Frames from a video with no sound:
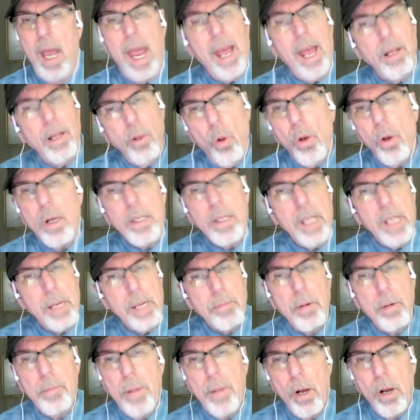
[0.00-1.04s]
How long are
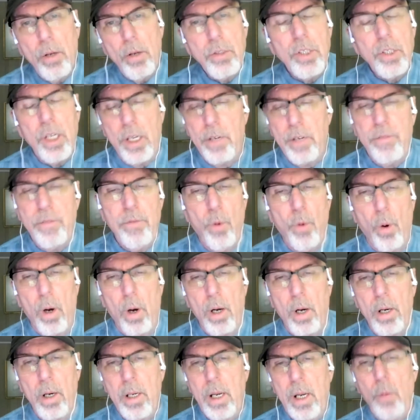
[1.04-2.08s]
they proposing it for,
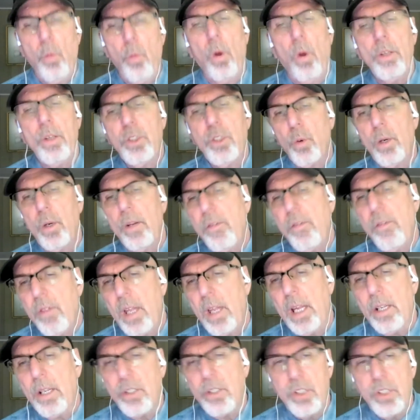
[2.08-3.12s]
and what sort of
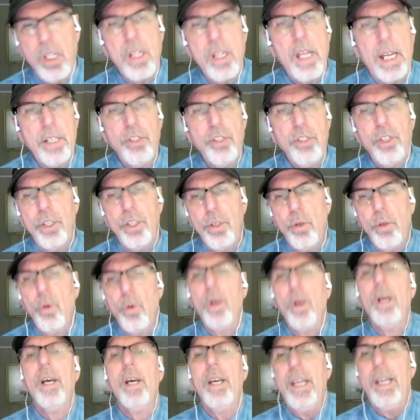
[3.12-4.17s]
things do they
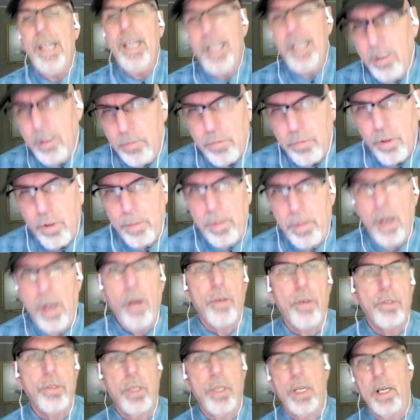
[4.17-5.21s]
do in
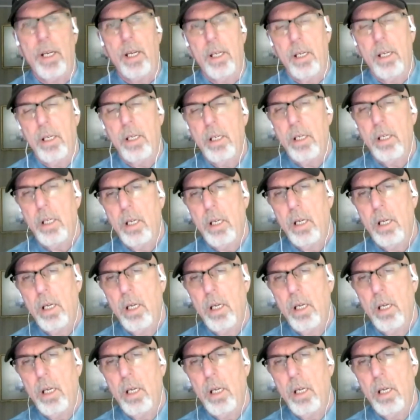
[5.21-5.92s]
proposing it?